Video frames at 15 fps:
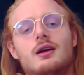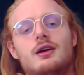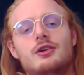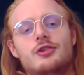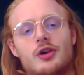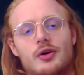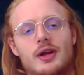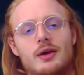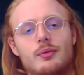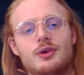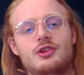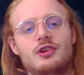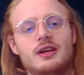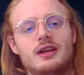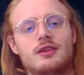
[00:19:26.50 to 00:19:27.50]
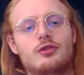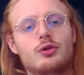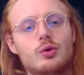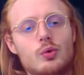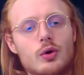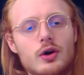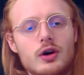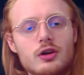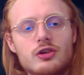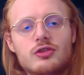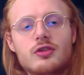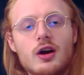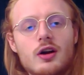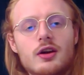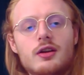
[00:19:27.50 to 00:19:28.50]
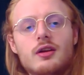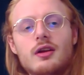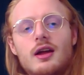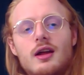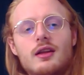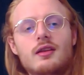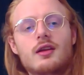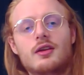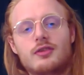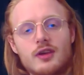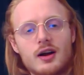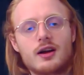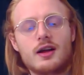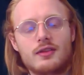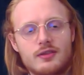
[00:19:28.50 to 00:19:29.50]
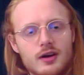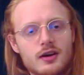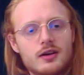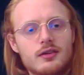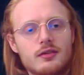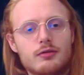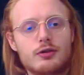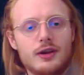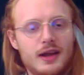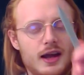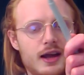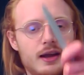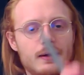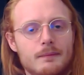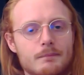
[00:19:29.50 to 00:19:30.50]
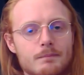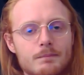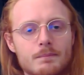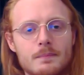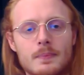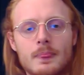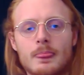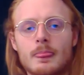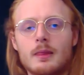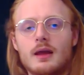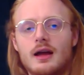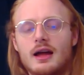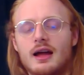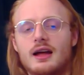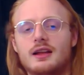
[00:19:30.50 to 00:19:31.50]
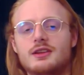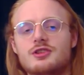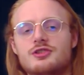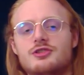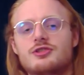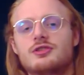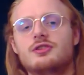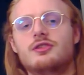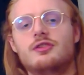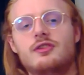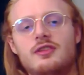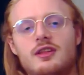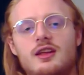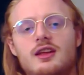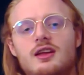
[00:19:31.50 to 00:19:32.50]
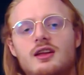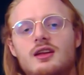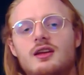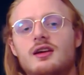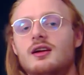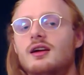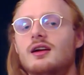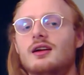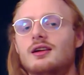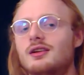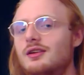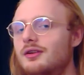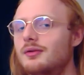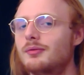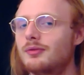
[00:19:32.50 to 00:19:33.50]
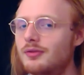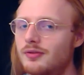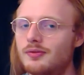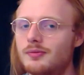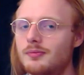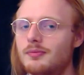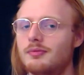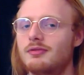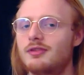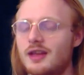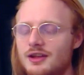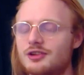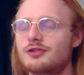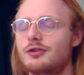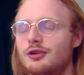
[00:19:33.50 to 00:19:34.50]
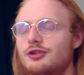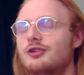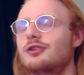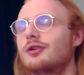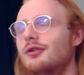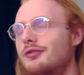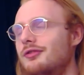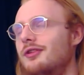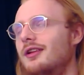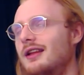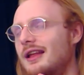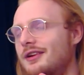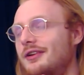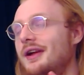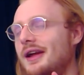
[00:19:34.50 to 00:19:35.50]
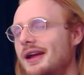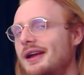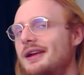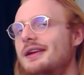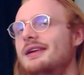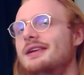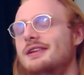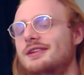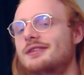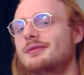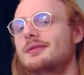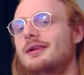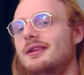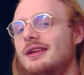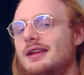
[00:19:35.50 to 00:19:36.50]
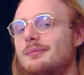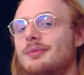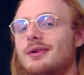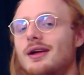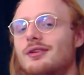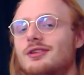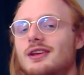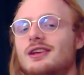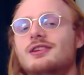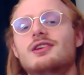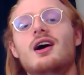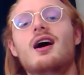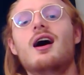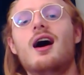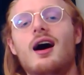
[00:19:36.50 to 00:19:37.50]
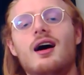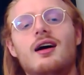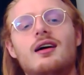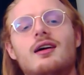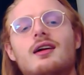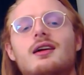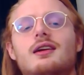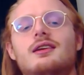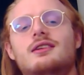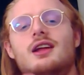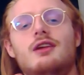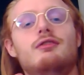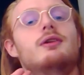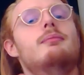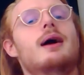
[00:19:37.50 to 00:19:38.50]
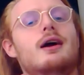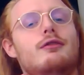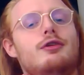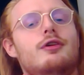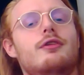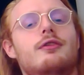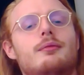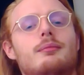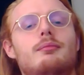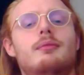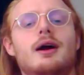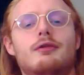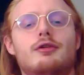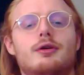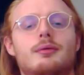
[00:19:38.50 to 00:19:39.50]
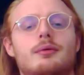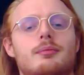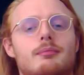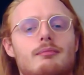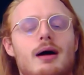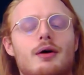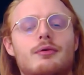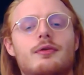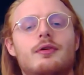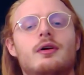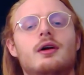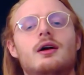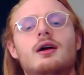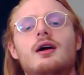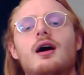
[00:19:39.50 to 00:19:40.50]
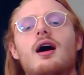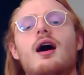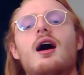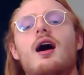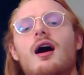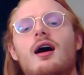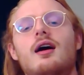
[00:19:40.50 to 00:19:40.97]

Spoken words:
So here we see 2 words, takken and tak and takken for the A, and the tense version of the letter A is indeed pronounced as a. It's kind of in the back of your mouth. A.